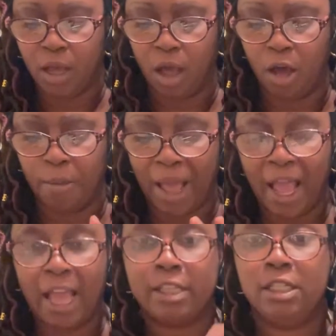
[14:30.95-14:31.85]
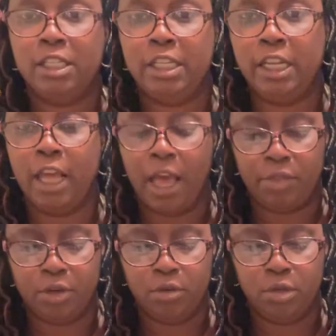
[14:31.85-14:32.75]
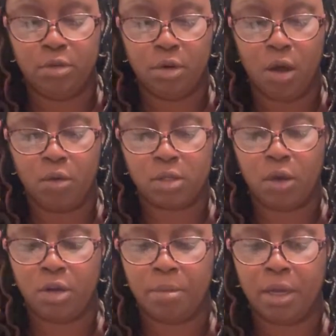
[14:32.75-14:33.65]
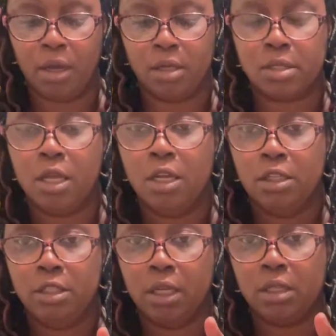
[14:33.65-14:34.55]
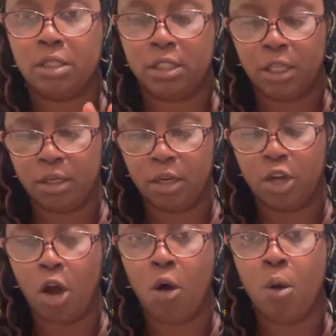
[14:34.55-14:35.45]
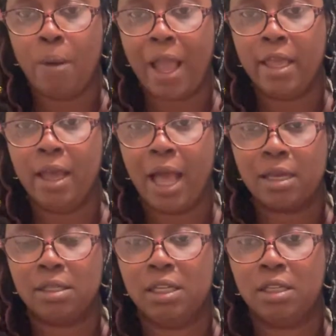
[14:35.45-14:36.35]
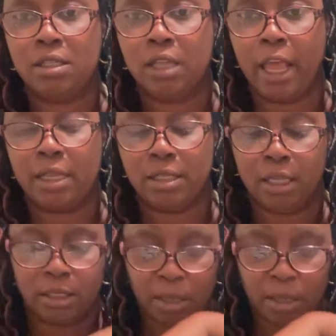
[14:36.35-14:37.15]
I actually did have to do 2 coats on it, because the gold right here, I could still had seen some